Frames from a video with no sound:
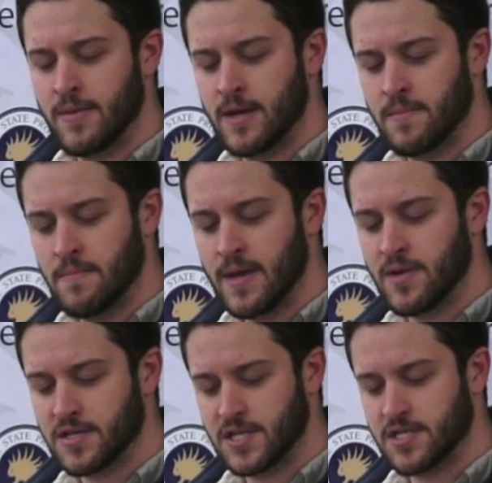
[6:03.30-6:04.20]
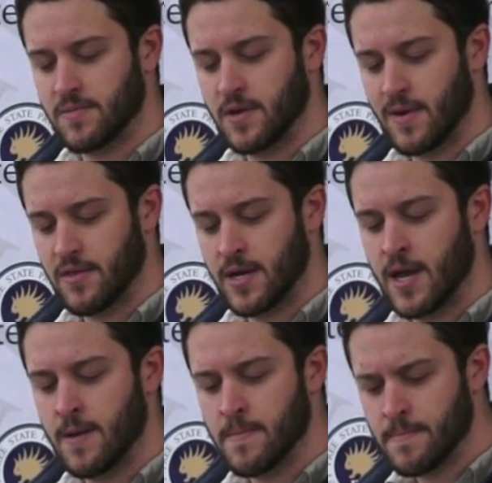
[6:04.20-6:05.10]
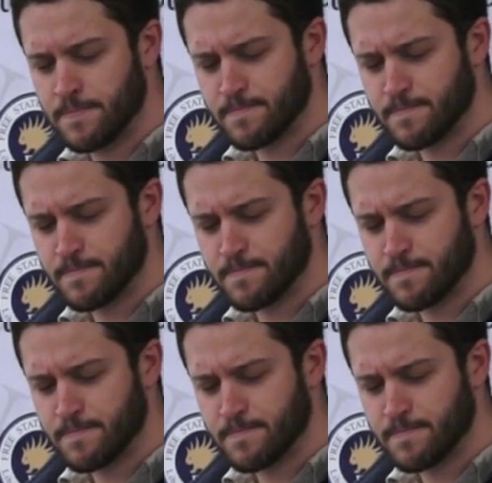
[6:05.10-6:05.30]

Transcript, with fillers: and then maybe I'll say something about the name,